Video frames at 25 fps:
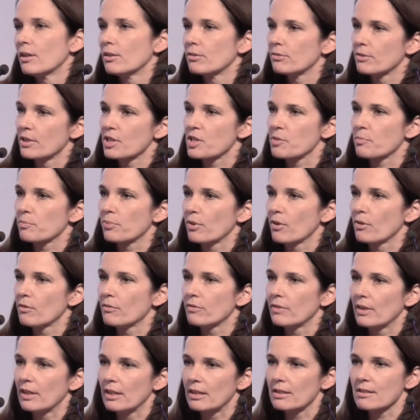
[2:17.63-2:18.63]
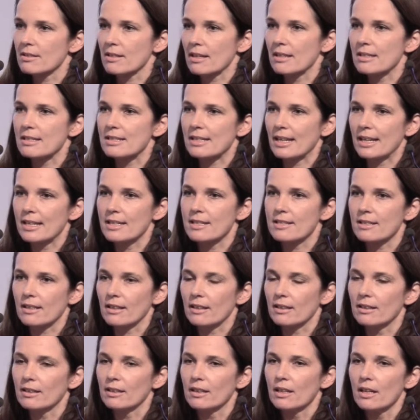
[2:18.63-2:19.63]
risk profiles and
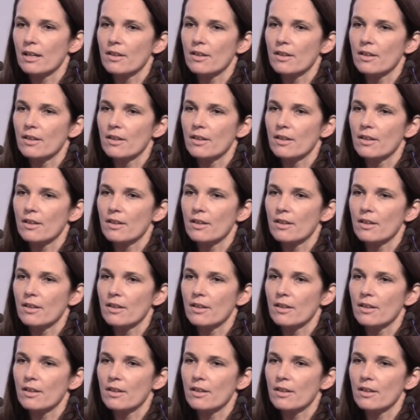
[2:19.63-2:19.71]
data.